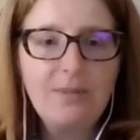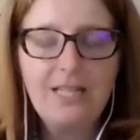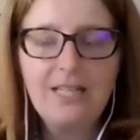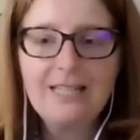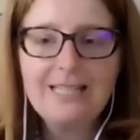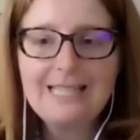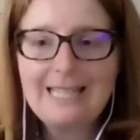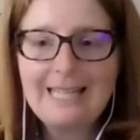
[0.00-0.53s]
but he
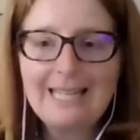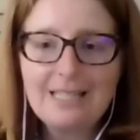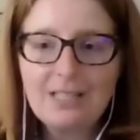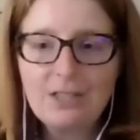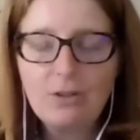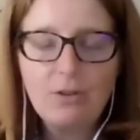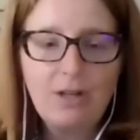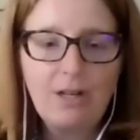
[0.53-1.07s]
doesn't get
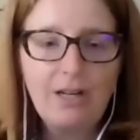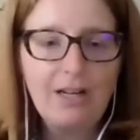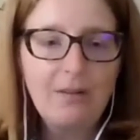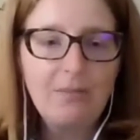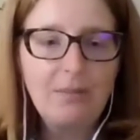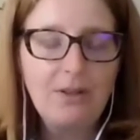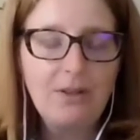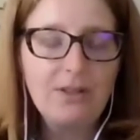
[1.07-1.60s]
so caught
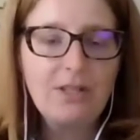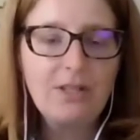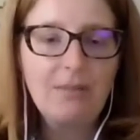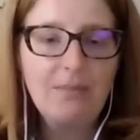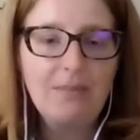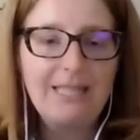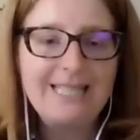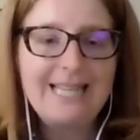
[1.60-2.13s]
up all the
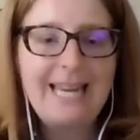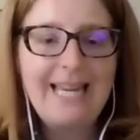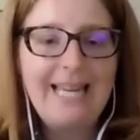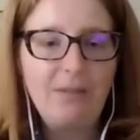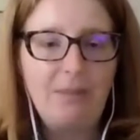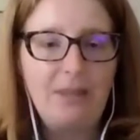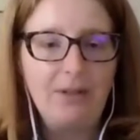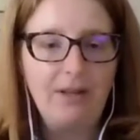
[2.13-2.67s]
time in his
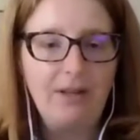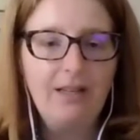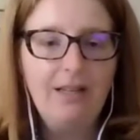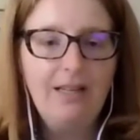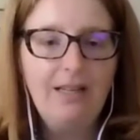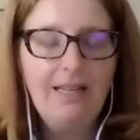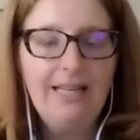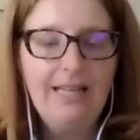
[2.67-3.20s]
head about it
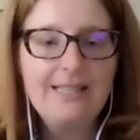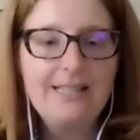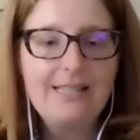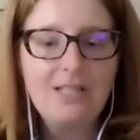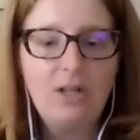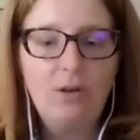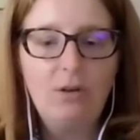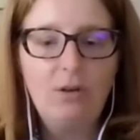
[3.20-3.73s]
and
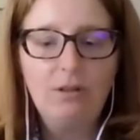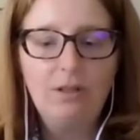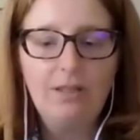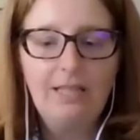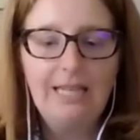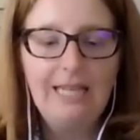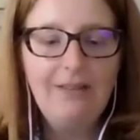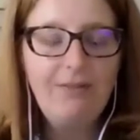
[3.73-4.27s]
so
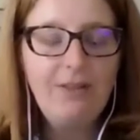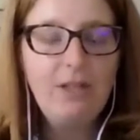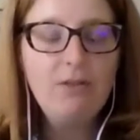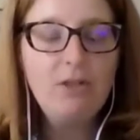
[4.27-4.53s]
right. if you